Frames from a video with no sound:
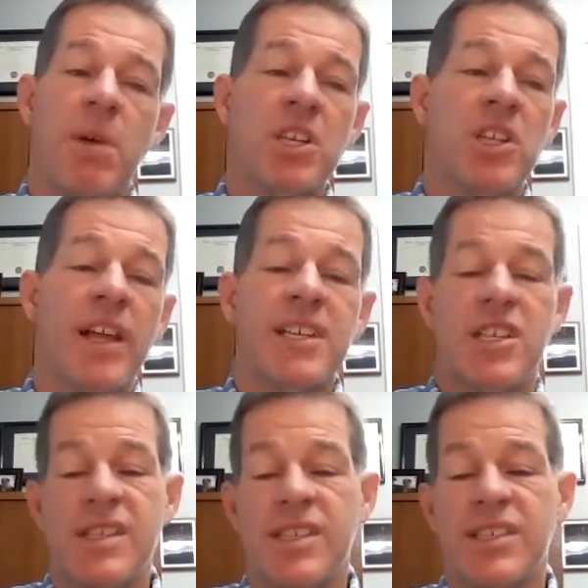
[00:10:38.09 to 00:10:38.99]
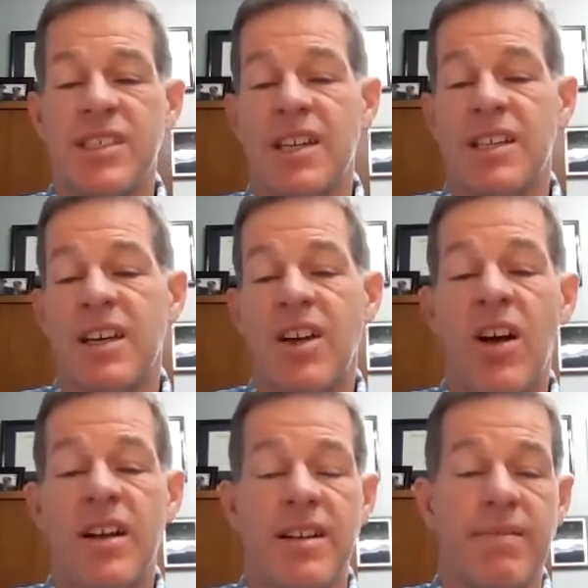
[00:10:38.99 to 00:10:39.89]
much like Jesus did in the
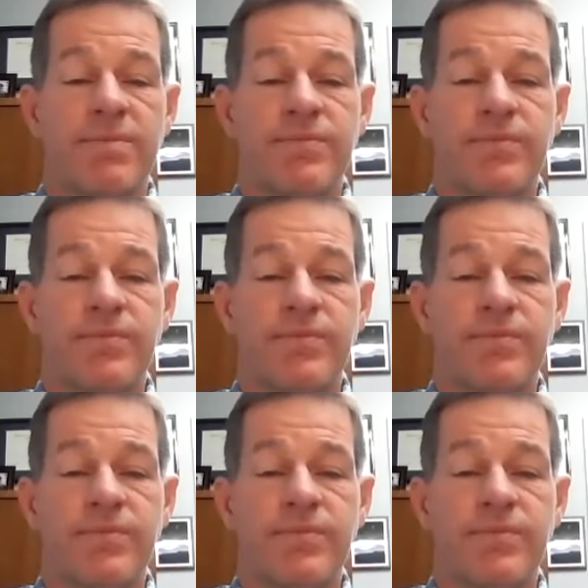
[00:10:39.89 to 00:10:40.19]
garden.